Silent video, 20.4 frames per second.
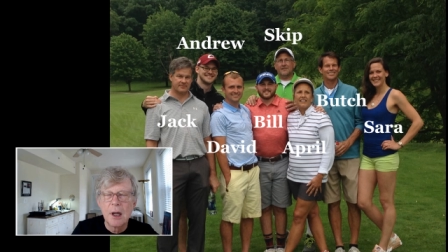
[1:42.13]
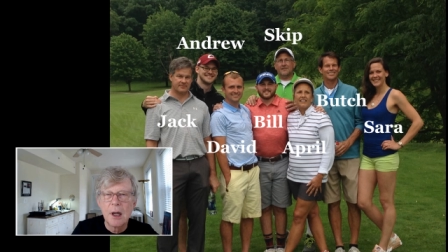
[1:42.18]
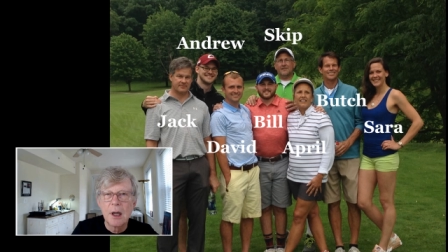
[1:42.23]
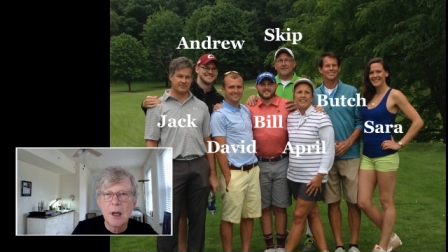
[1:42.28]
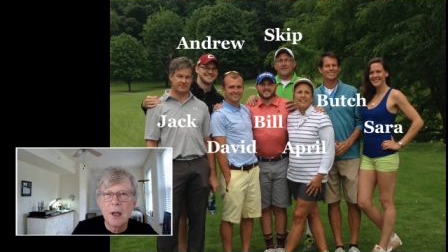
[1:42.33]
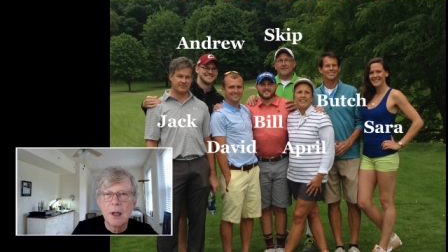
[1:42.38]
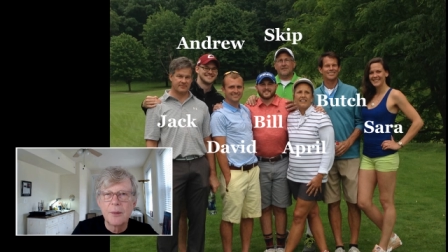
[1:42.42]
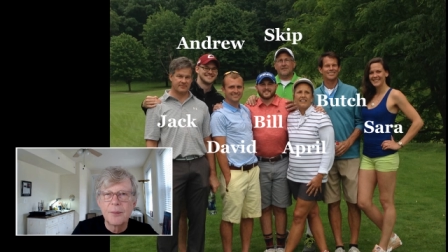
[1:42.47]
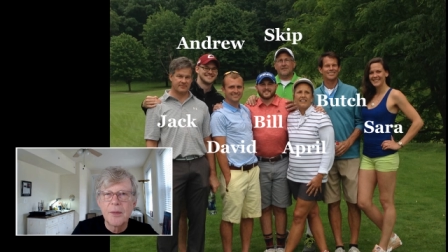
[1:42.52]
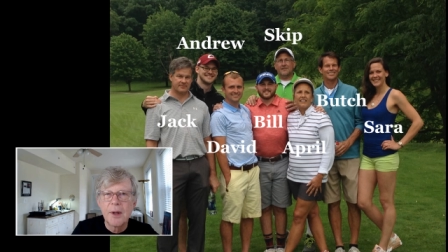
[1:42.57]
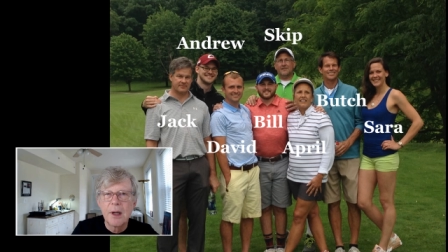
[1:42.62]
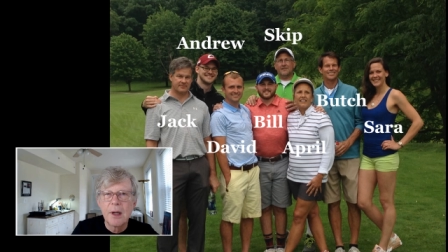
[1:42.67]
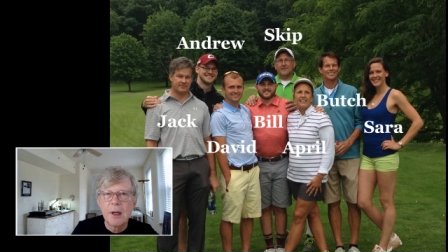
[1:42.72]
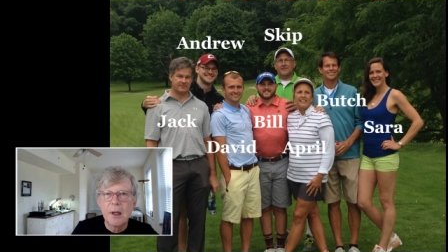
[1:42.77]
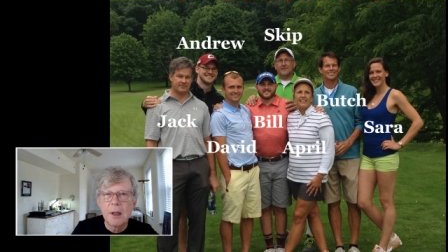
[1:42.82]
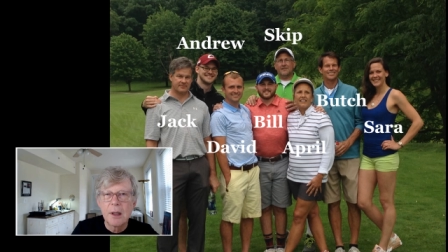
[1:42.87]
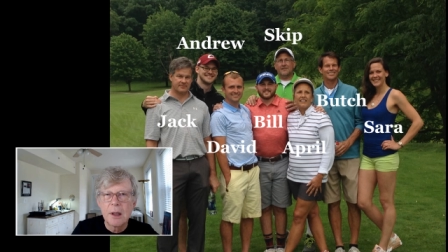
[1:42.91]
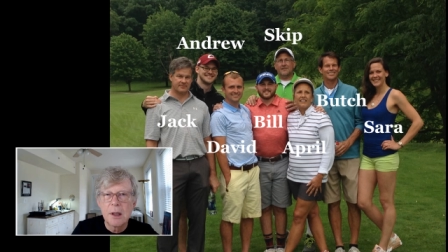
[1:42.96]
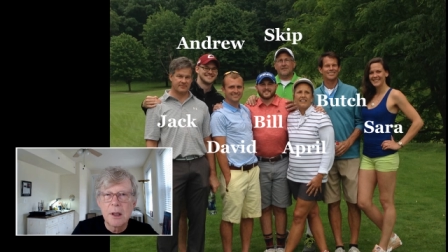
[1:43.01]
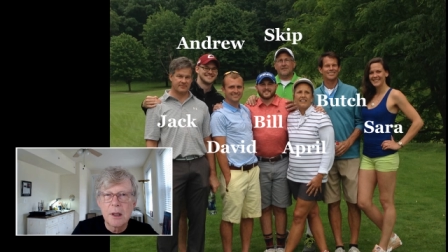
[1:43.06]
uh,
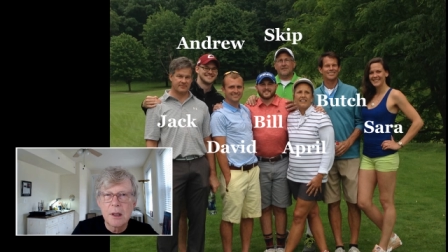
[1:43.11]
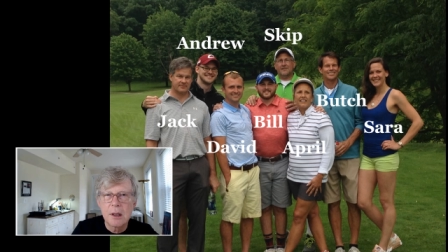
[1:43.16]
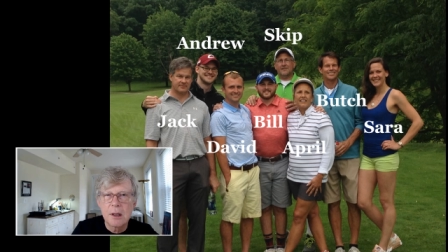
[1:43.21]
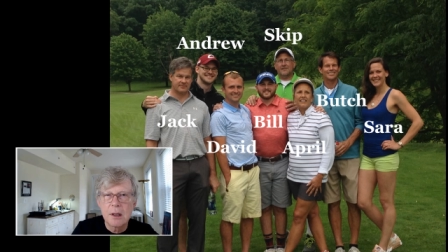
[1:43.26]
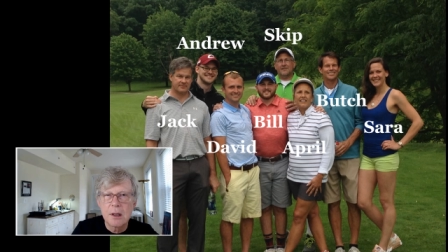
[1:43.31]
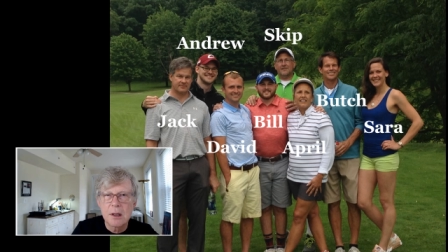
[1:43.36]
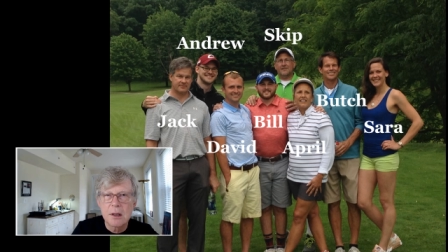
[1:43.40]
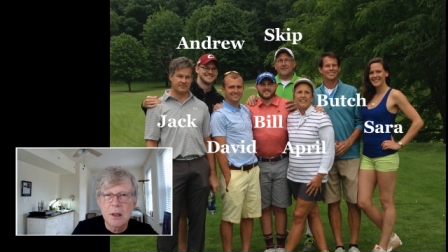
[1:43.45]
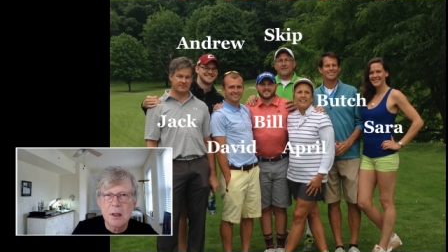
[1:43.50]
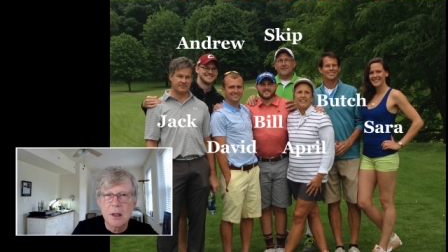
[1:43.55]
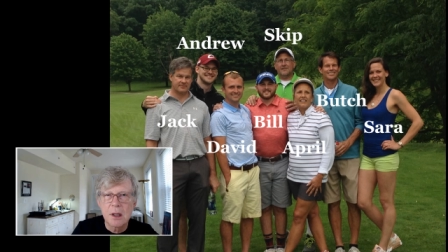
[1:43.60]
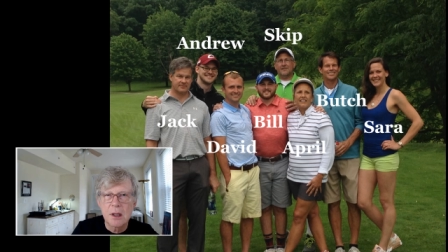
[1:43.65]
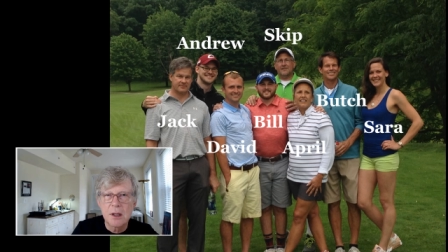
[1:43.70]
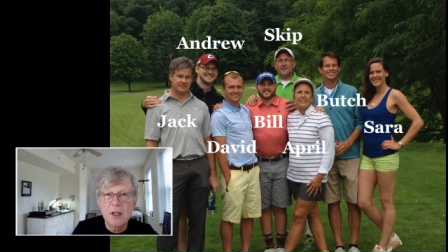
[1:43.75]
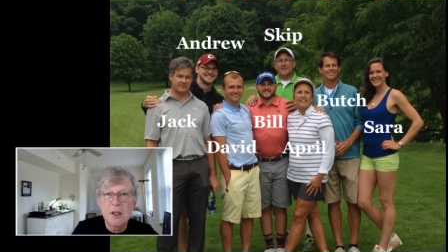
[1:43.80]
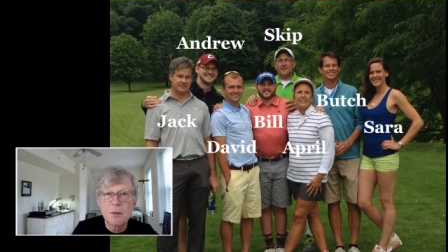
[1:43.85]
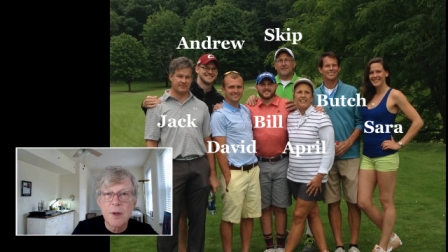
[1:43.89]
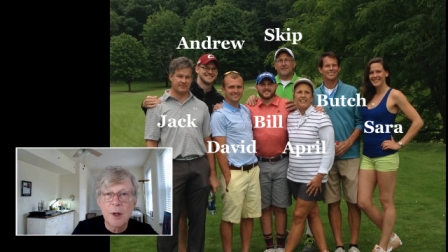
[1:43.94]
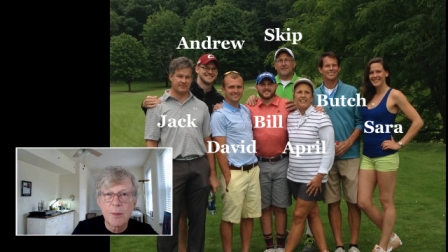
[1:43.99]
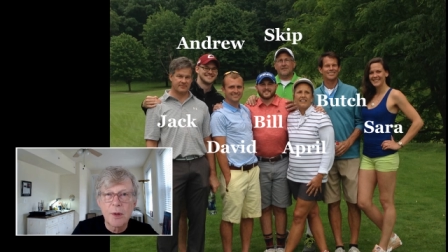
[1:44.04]
he is, uh,
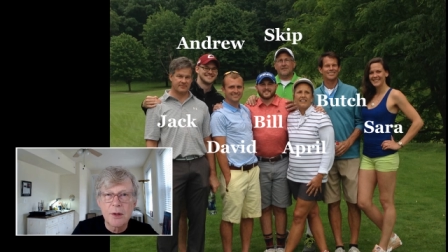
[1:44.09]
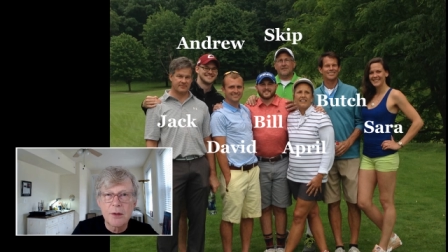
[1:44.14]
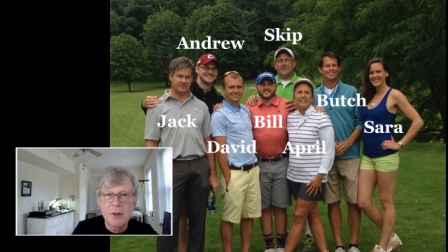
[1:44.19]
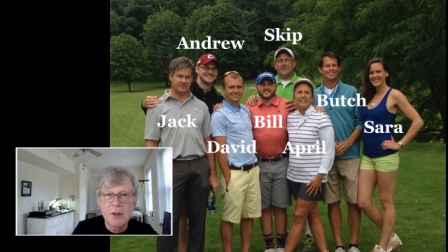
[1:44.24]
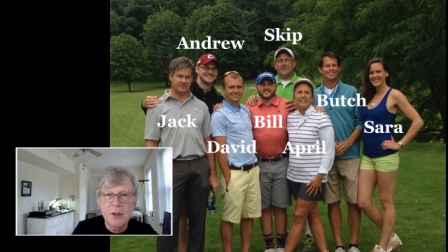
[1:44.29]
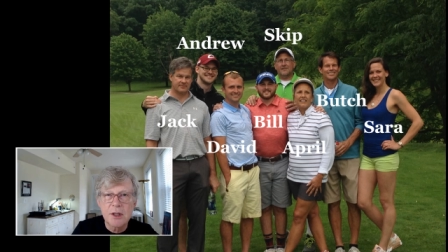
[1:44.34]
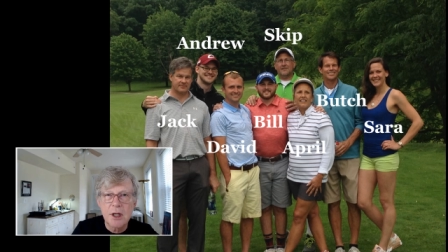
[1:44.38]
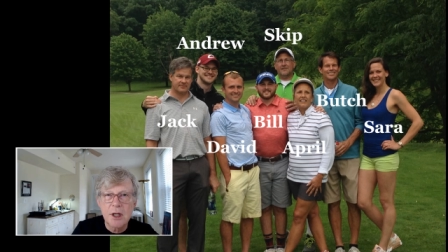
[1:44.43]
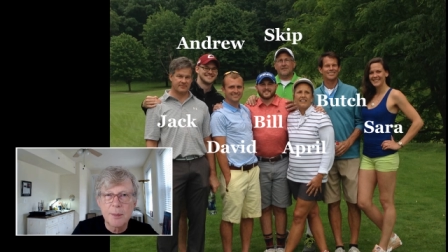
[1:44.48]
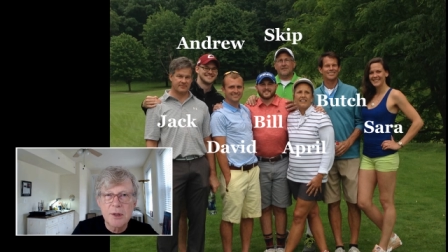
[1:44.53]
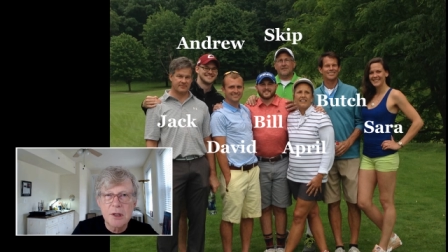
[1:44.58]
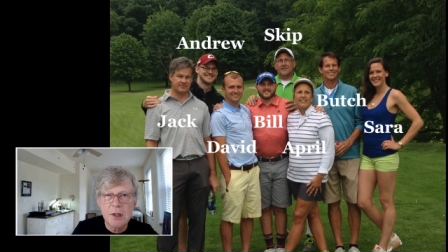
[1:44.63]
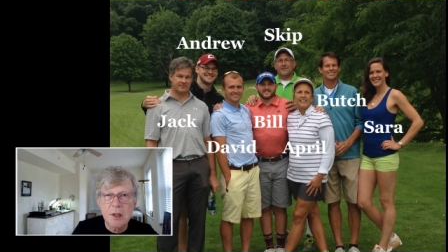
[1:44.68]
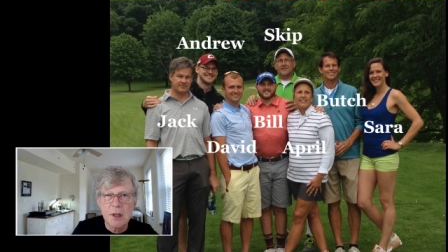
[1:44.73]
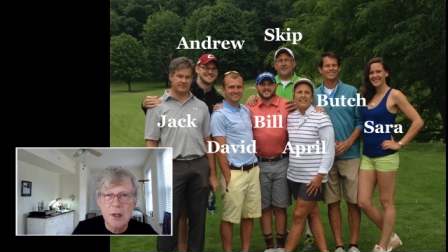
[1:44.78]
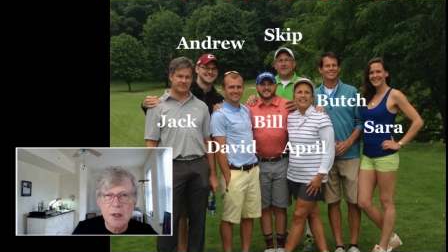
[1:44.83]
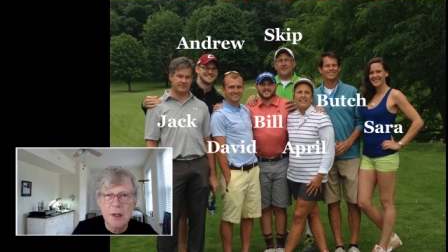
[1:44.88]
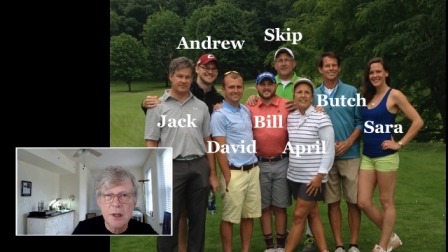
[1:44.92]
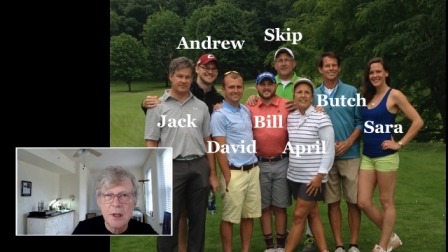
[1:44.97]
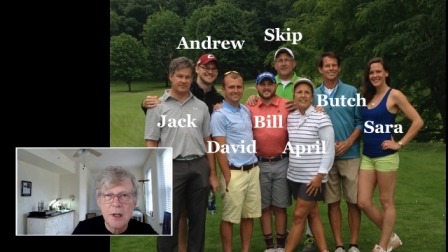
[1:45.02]
he's my brother Skip's
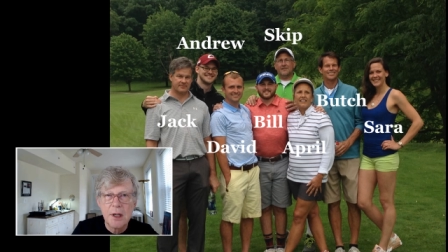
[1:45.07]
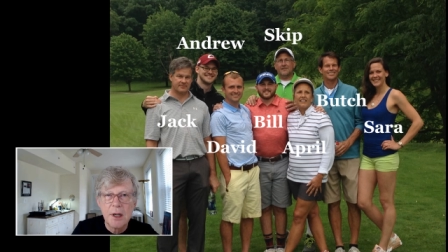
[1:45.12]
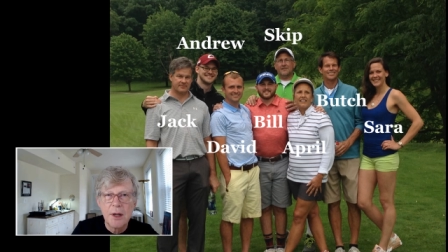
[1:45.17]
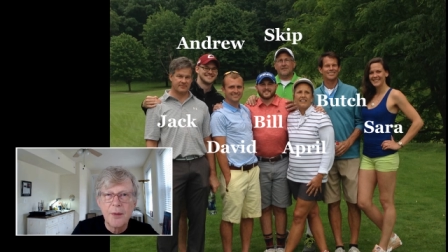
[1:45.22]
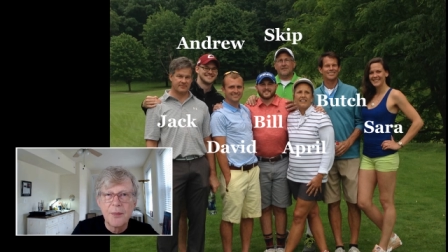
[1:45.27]
son.